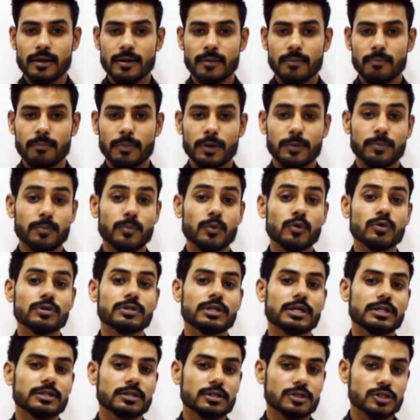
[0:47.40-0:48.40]
But more
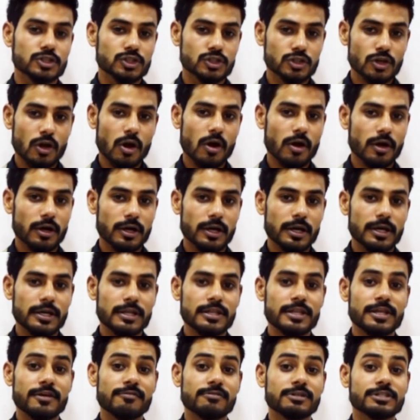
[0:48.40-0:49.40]
than the shock,
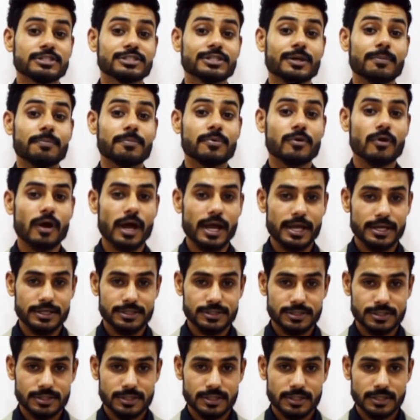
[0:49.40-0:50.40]
they were
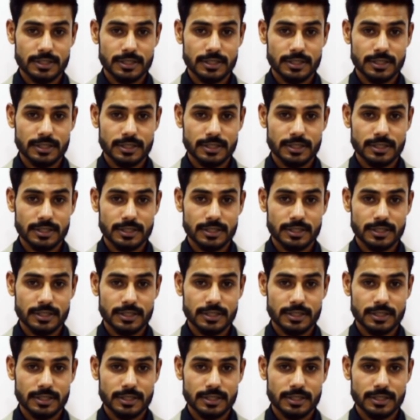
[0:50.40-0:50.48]
surprised.